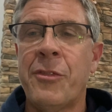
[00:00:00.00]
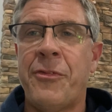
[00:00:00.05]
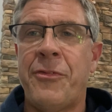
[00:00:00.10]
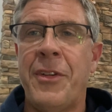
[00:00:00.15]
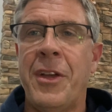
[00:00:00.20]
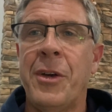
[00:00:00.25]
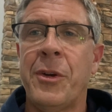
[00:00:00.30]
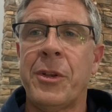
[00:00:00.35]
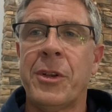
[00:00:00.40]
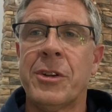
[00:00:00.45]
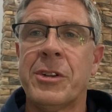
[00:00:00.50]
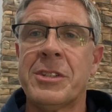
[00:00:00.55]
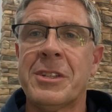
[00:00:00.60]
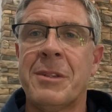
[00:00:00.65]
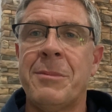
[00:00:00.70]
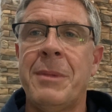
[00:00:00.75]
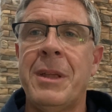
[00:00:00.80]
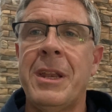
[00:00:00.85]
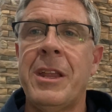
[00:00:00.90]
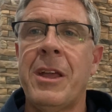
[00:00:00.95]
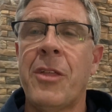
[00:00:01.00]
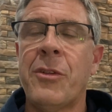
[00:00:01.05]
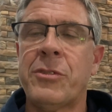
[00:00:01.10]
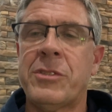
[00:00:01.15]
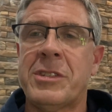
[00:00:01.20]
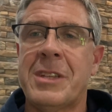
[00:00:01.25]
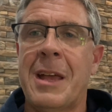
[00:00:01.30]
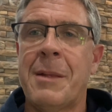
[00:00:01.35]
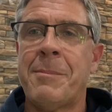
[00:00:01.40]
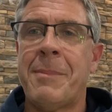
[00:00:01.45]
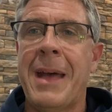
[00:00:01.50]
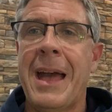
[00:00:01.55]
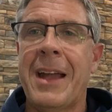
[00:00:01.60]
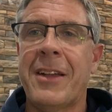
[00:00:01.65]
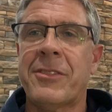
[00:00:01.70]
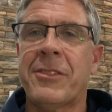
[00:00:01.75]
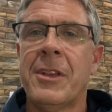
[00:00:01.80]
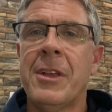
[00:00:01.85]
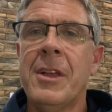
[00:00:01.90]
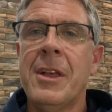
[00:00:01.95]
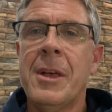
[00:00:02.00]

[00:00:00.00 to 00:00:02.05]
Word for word: failures and many other setbacks,